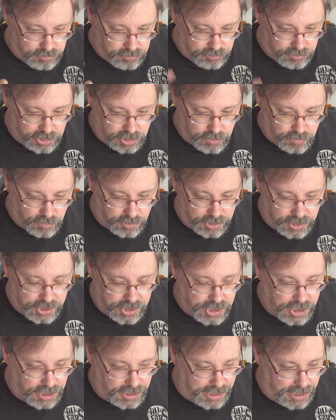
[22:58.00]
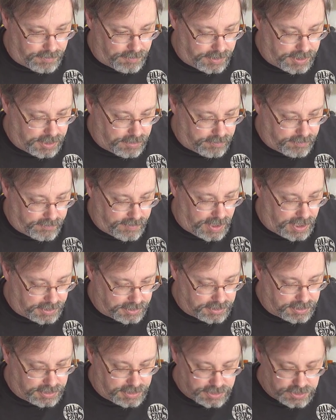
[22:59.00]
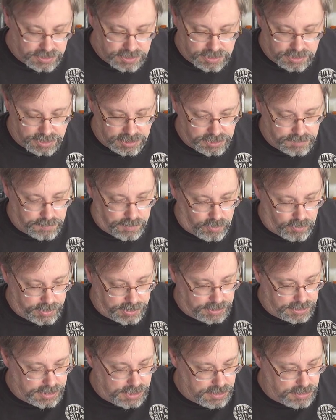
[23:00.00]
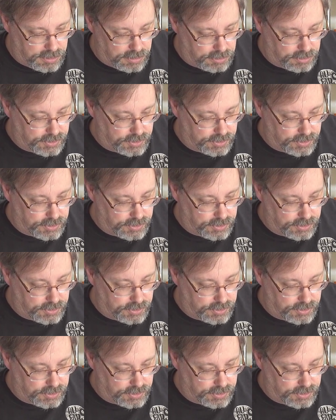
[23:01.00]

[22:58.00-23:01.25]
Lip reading: just wanted to share that with you. We've got to this point here.